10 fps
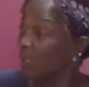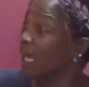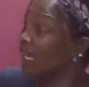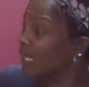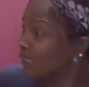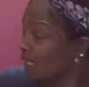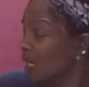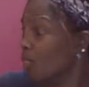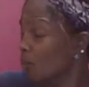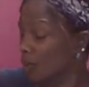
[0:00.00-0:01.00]
I got the
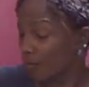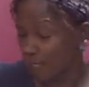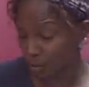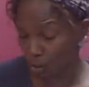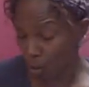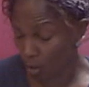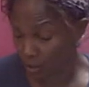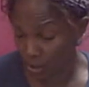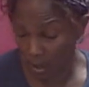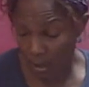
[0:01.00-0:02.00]
other one over there
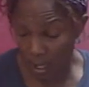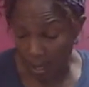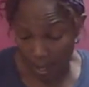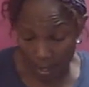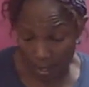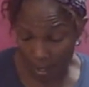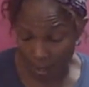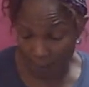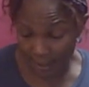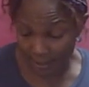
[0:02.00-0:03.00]
charging.
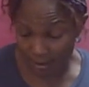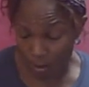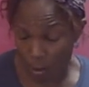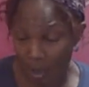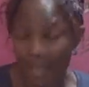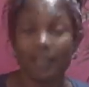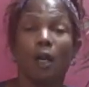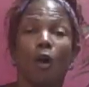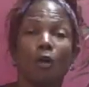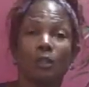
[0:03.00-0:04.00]
Um, and so I
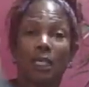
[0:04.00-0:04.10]
goes